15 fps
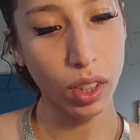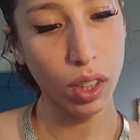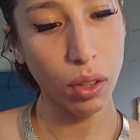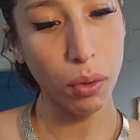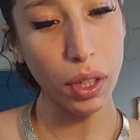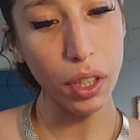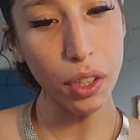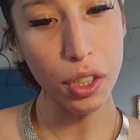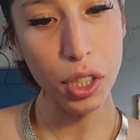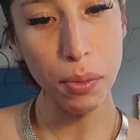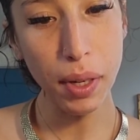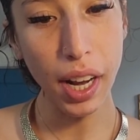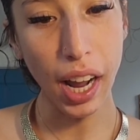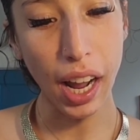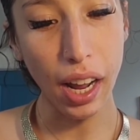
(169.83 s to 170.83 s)
What else do
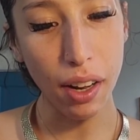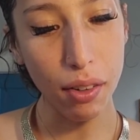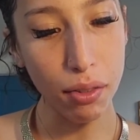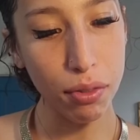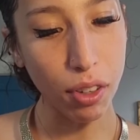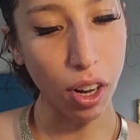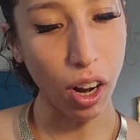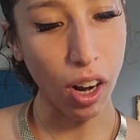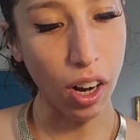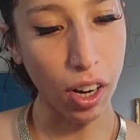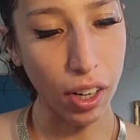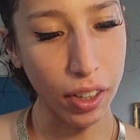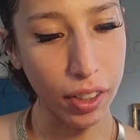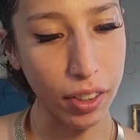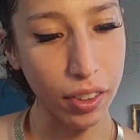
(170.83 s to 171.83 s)
we have
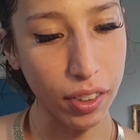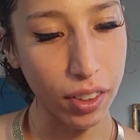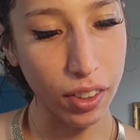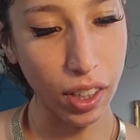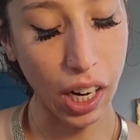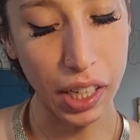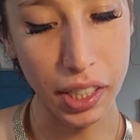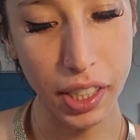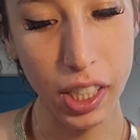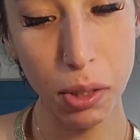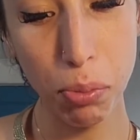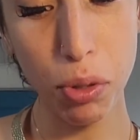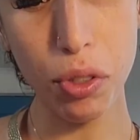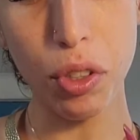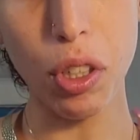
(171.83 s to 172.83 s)
on ideas
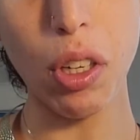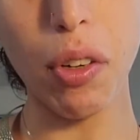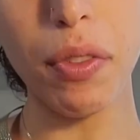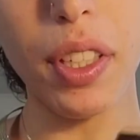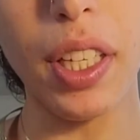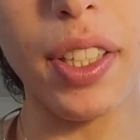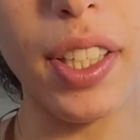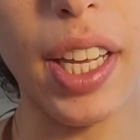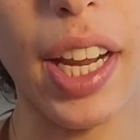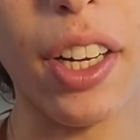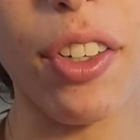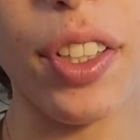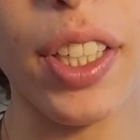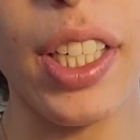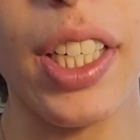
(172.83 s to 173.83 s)
preserved,
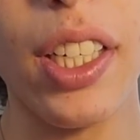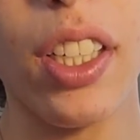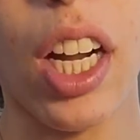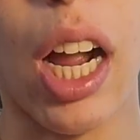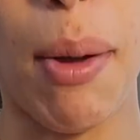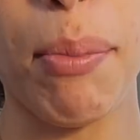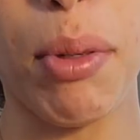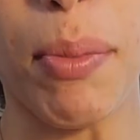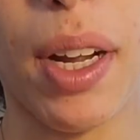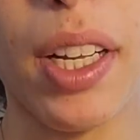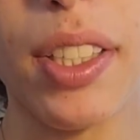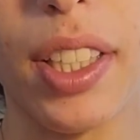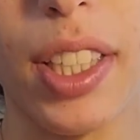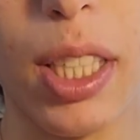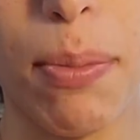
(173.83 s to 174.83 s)
integrity,
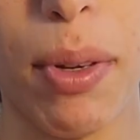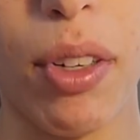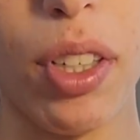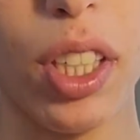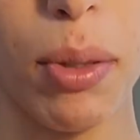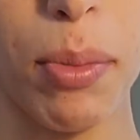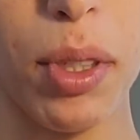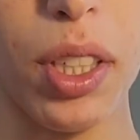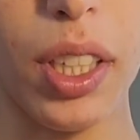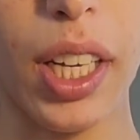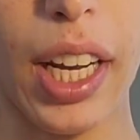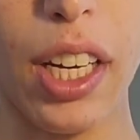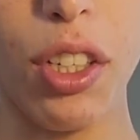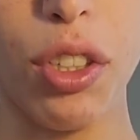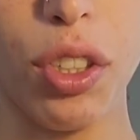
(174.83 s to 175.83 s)
compromise, and spirit
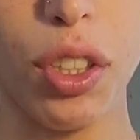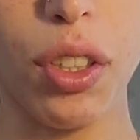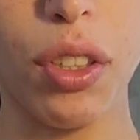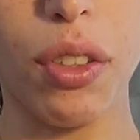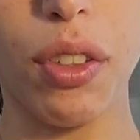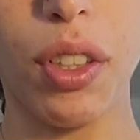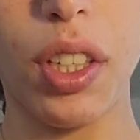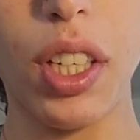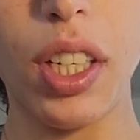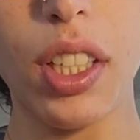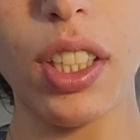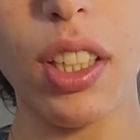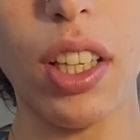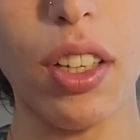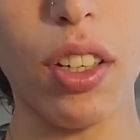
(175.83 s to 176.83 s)
communication?
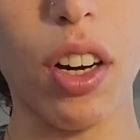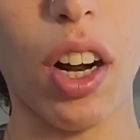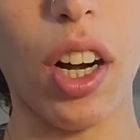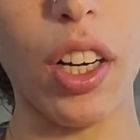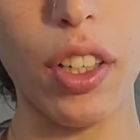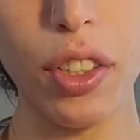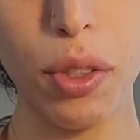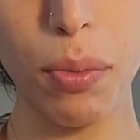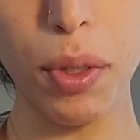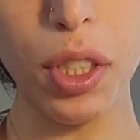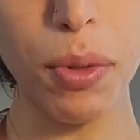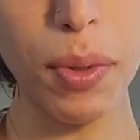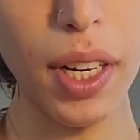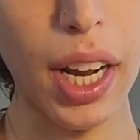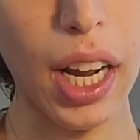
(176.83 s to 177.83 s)
It's a lot of cards. What
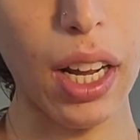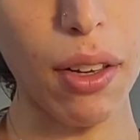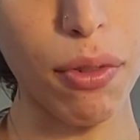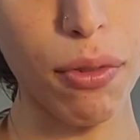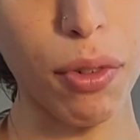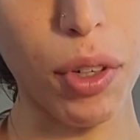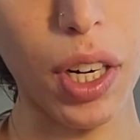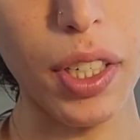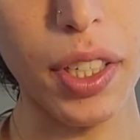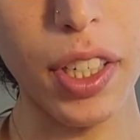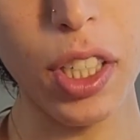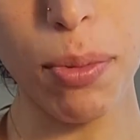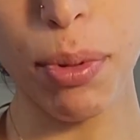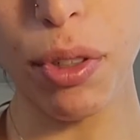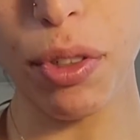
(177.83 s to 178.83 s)
do we have for
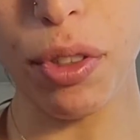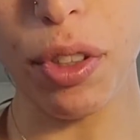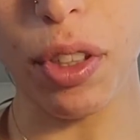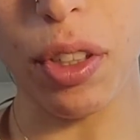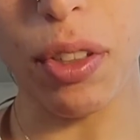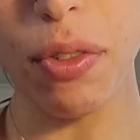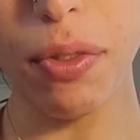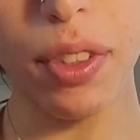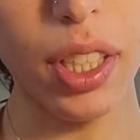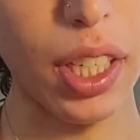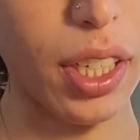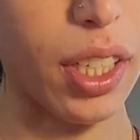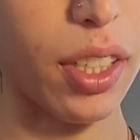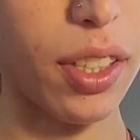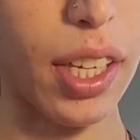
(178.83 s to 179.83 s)
ideas preserved
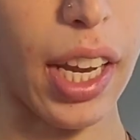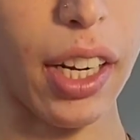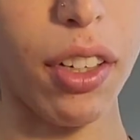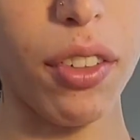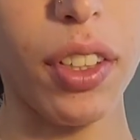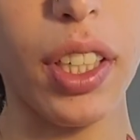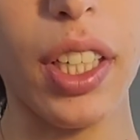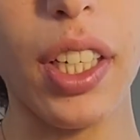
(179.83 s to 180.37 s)
and integrity